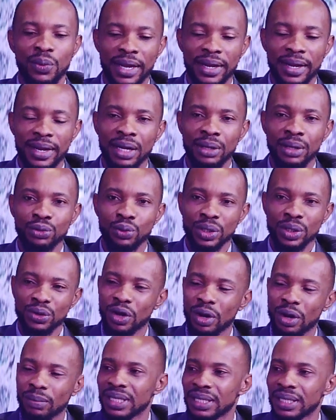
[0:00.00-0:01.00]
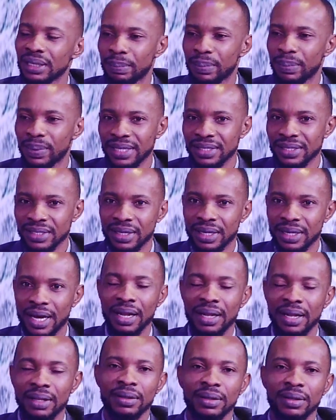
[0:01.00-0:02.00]
are now doing something
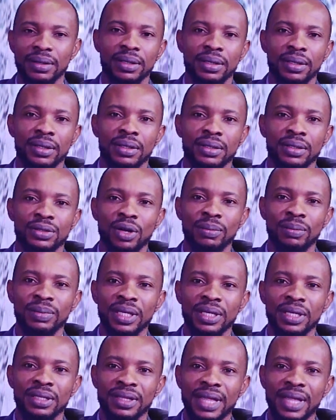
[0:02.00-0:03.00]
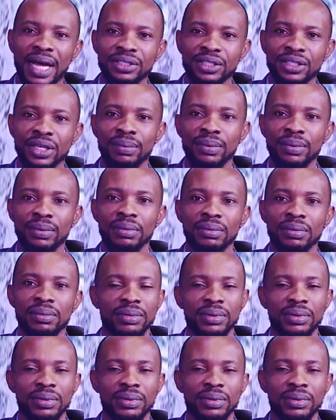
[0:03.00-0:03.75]
practical, something tangible.